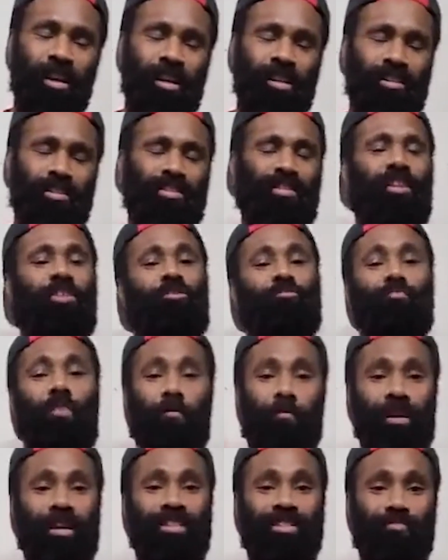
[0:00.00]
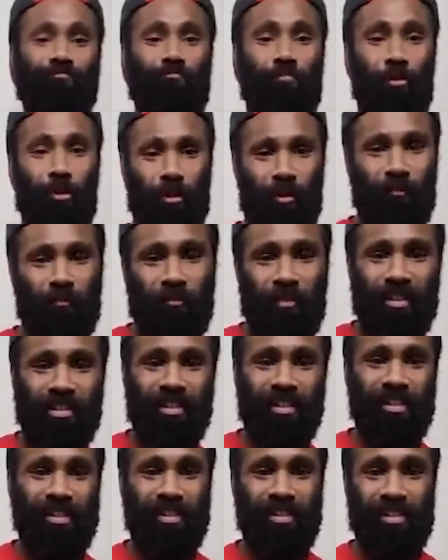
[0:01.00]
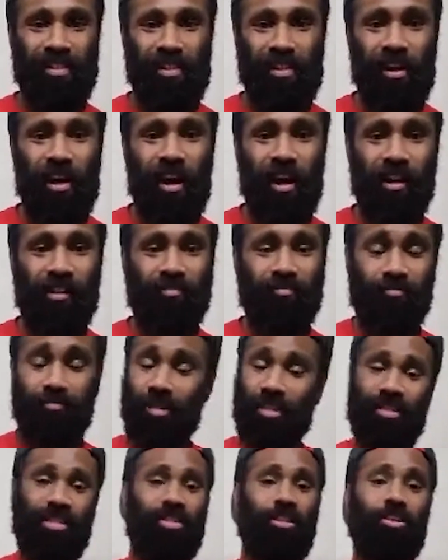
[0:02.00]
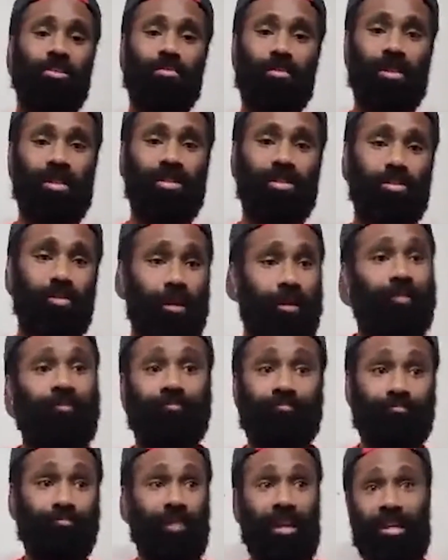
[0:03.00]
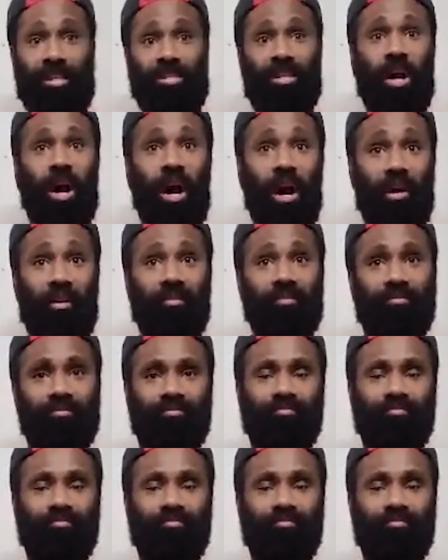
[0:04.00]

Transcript: So remember, it's important for us to listen to God because he knows what he's doing. He's God.